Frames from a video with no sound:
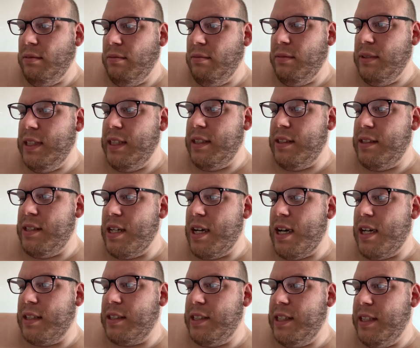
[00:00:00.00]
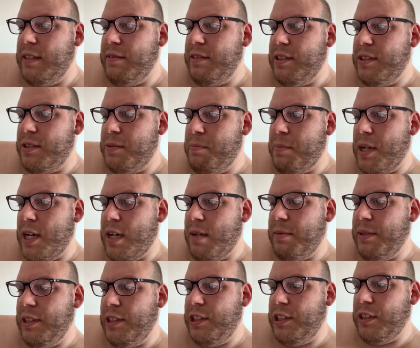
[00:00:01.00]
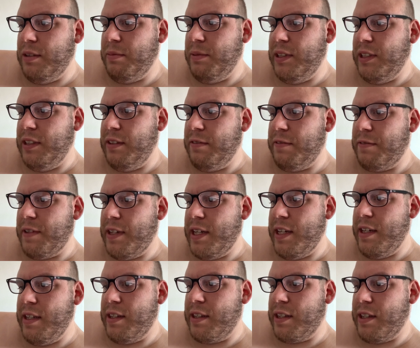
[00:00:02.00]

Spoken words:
Yeah, Doc Davis, Bobby, Jimmy, Faith,